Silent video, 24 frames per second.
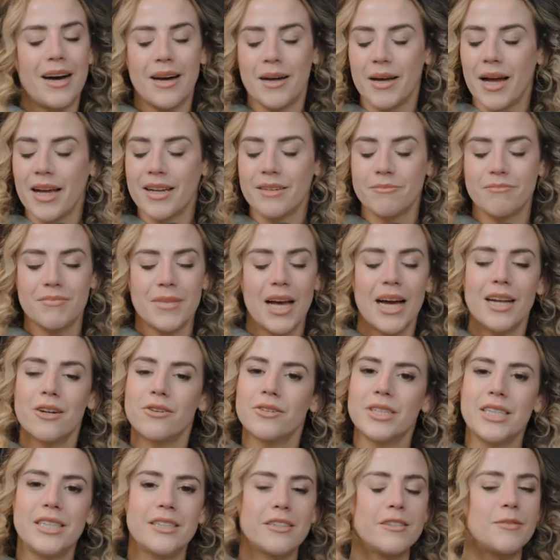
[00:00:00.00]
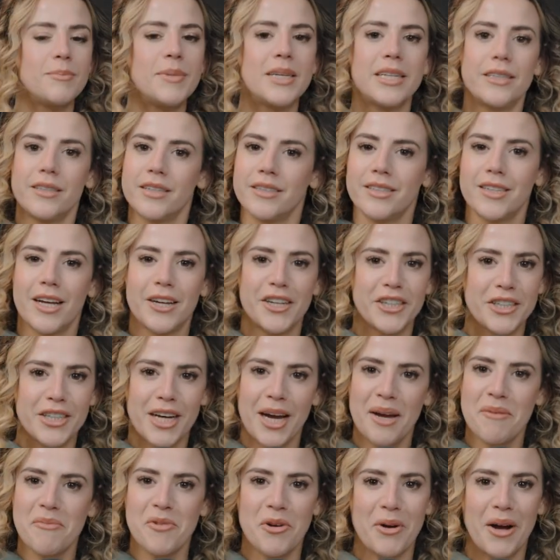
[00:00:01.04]
I, I don't need to spend a ton of
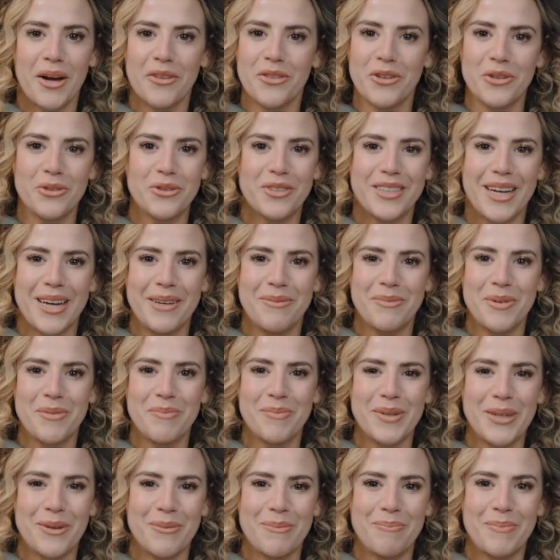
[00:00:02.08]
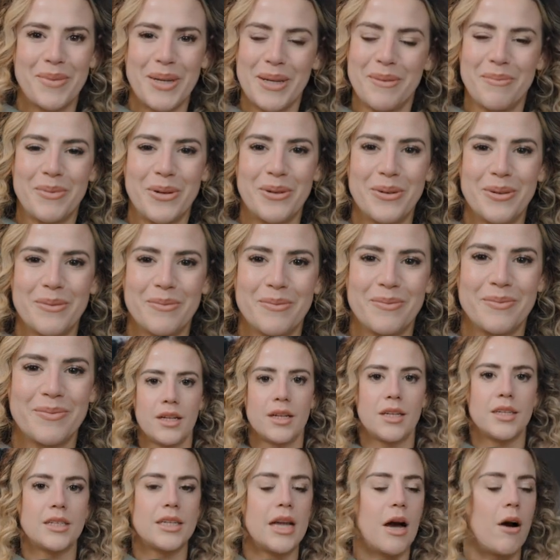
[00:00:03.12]
time around those type of p- people.
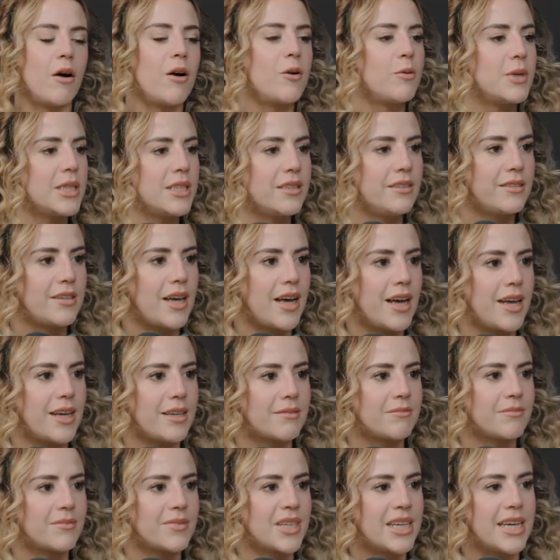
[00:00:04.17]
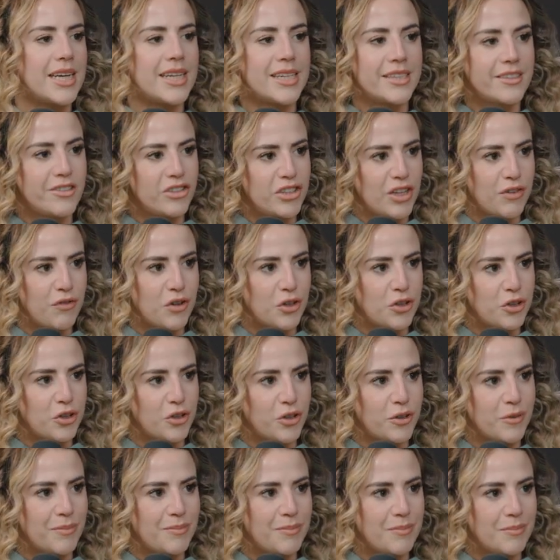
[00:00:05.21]
Now, I will say it is
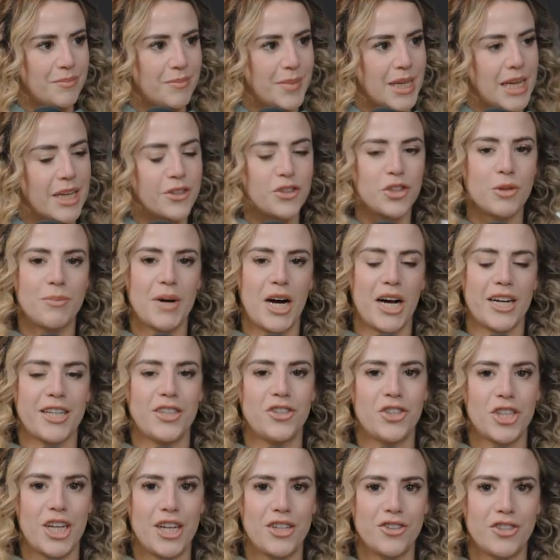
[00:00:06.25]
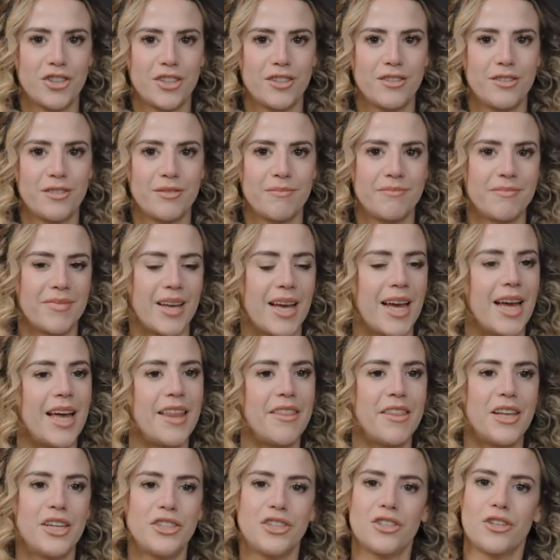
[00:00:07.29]
difficult because your body changes,
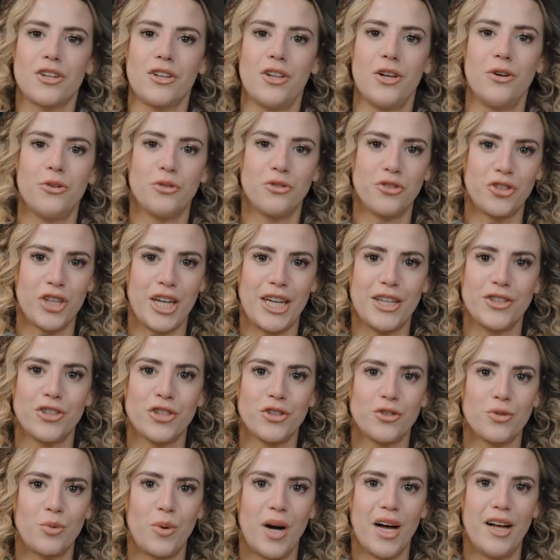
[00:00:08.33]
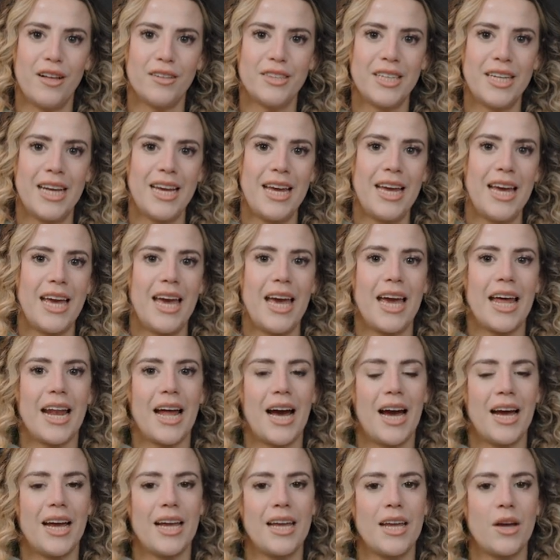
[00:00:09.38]
and then your clothes change as well. And
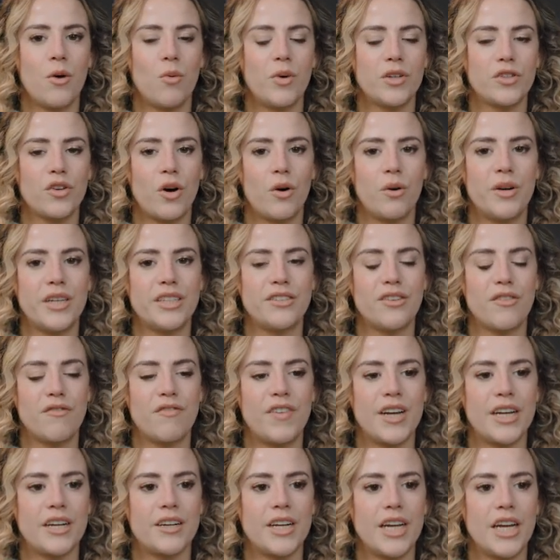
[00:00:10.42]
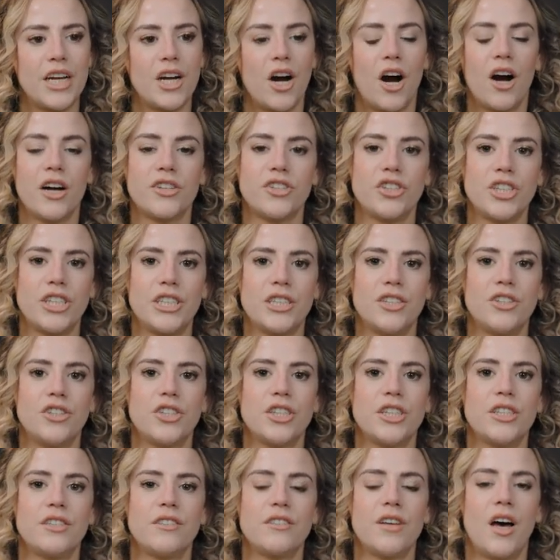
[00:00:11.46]
I was always very
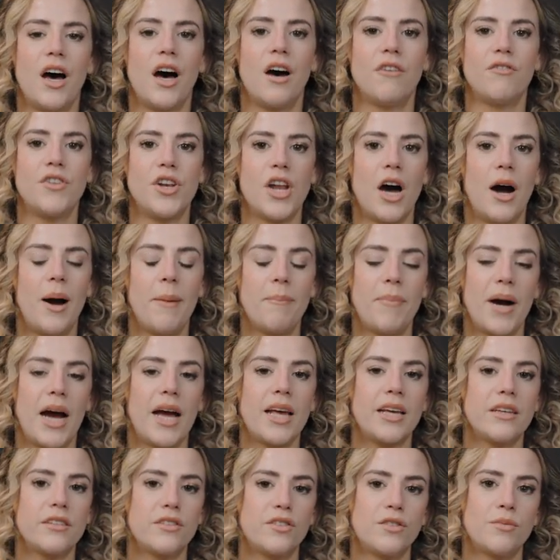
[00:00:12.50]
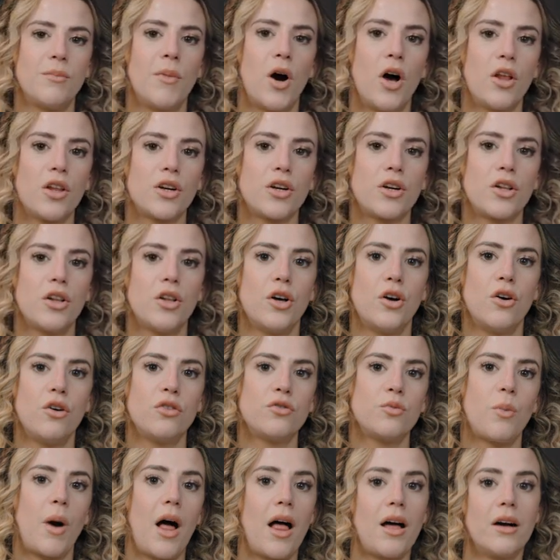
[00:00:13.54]
conscientious of not buying smaller
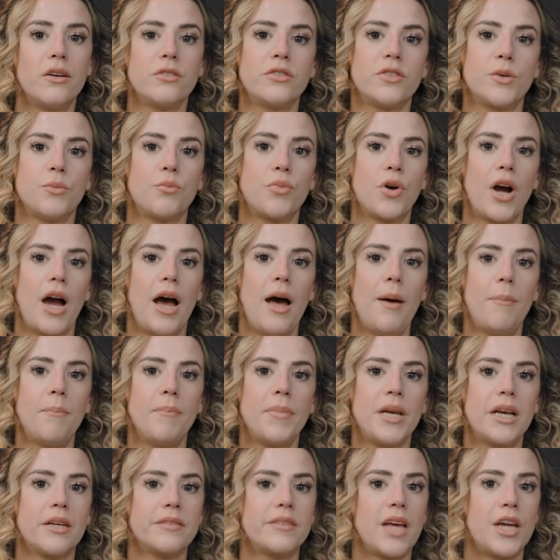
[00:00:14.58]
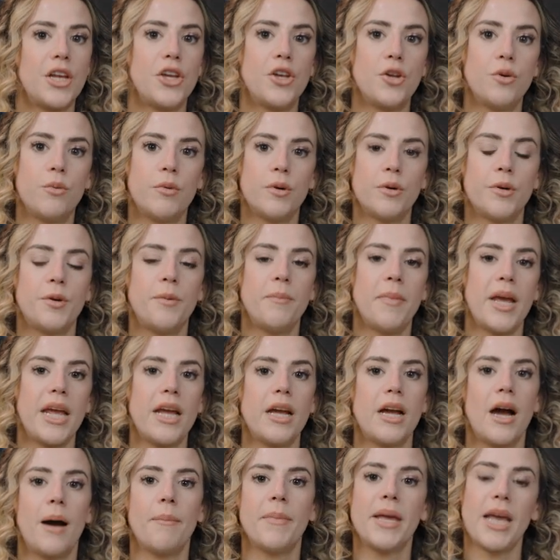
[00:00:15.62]
clothes while I was in prep, because I knew it would
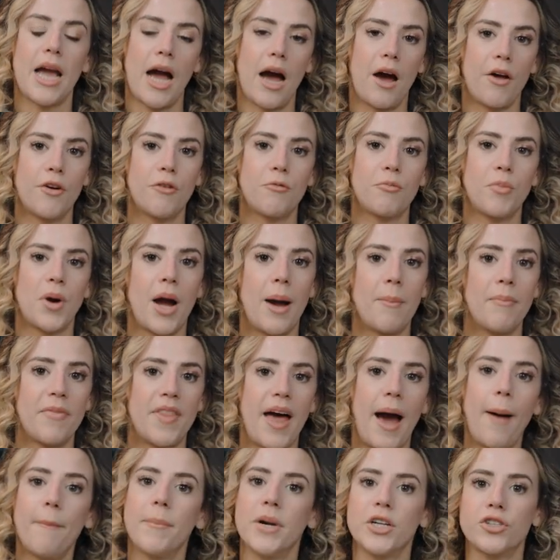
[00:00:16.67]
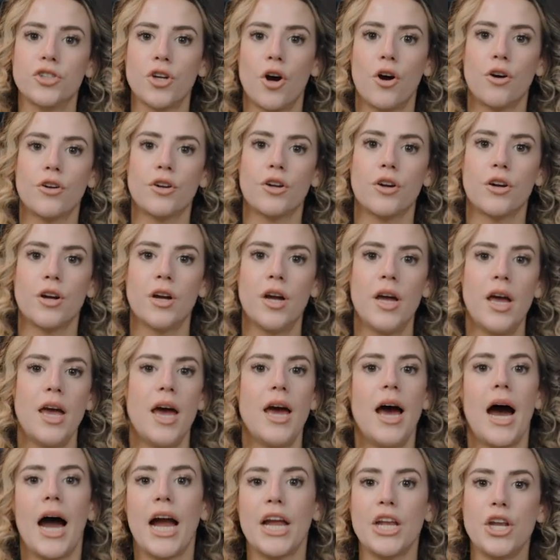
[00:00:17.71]
make coming out of prep that much harder.
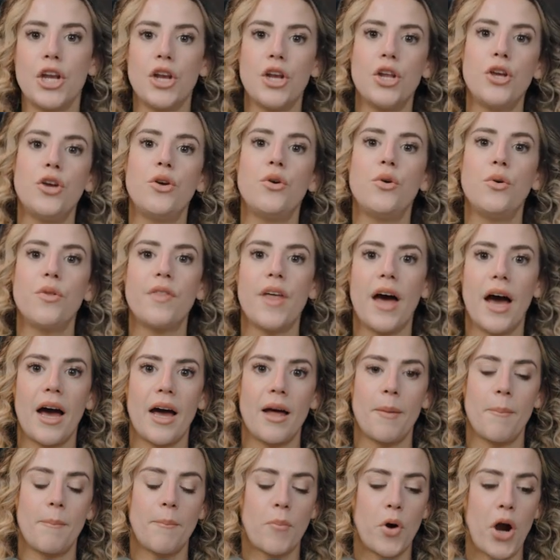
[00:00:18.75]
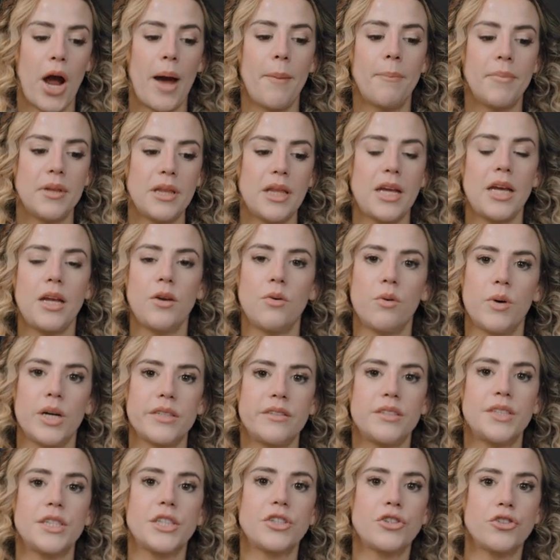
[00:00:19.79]
I knew that prep lean
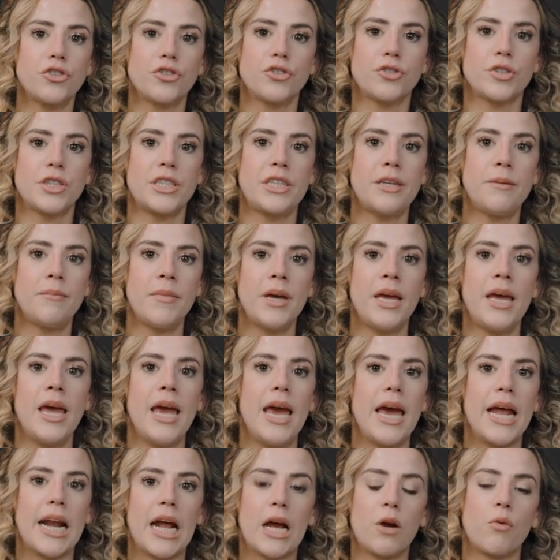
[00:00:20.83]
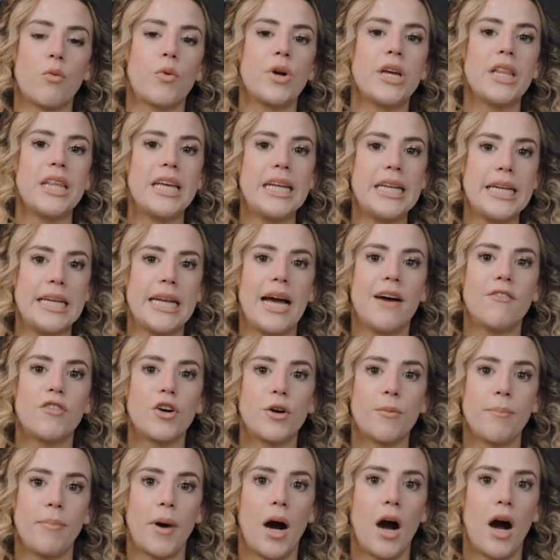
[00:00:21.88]
was an extreme, and I really
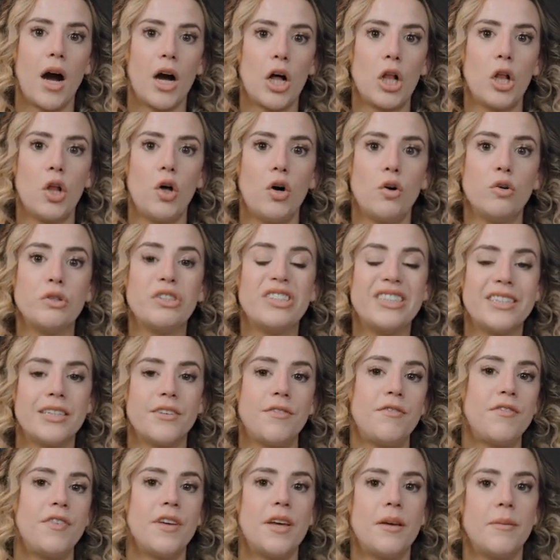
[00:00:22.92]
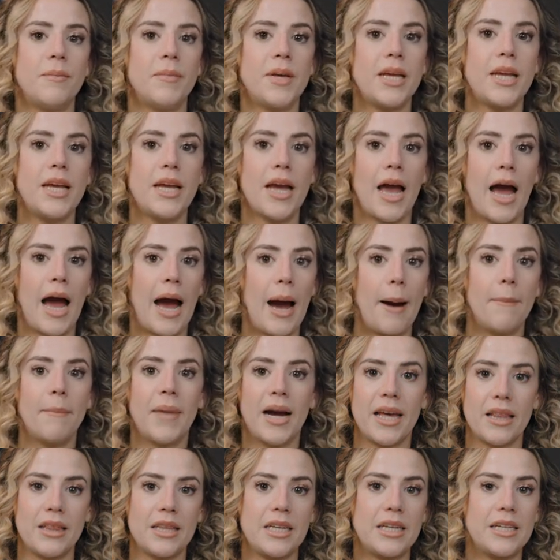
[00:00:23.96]
never bought clothes to fit me at
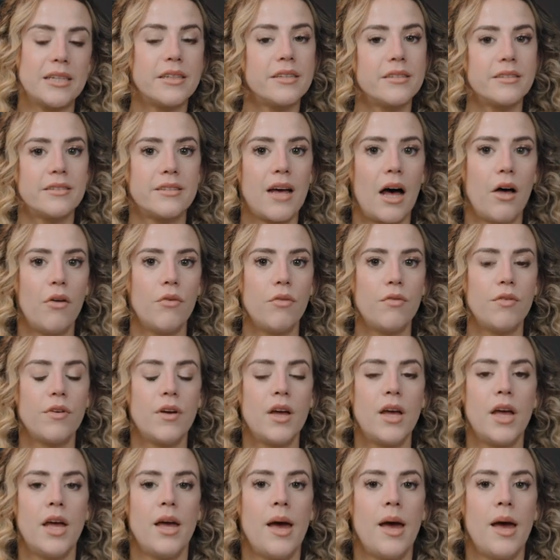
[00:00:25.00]
my leanest self.